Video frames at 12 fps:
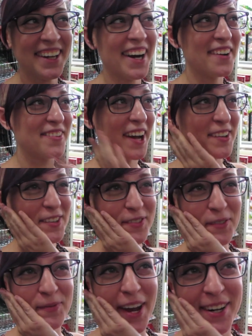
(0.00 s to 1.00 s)
I'm kind of
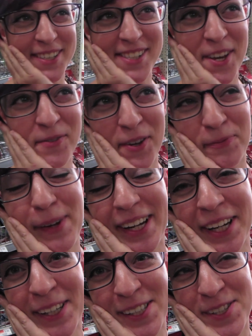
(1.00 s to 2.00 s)
embarrassed that we've
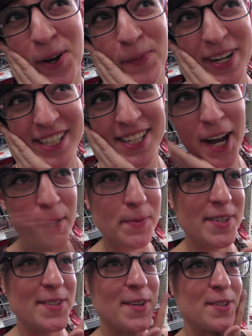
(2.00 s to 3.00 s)
been here so many
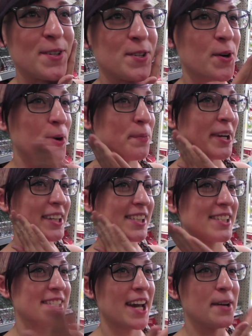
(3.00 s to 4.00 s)
times in such a short period
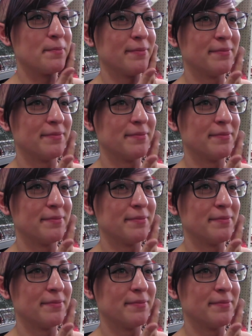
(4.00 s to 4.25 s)
of time.